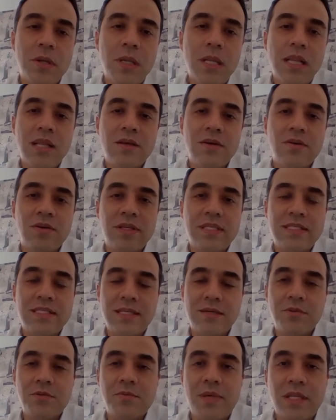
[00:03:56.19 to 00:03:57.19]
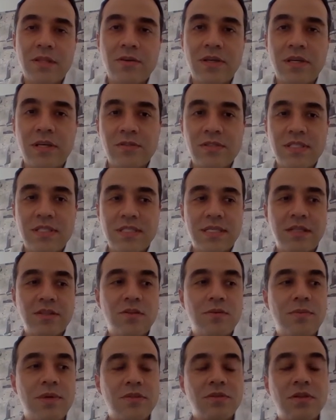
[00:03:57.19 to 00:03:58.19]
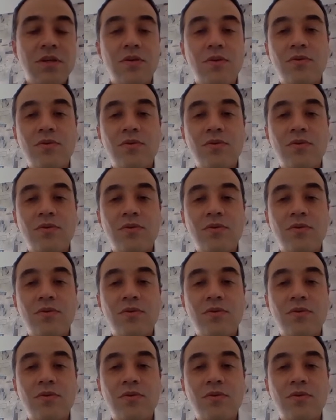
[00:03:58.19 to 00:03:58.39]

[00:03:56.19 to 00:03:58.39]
demands and the participation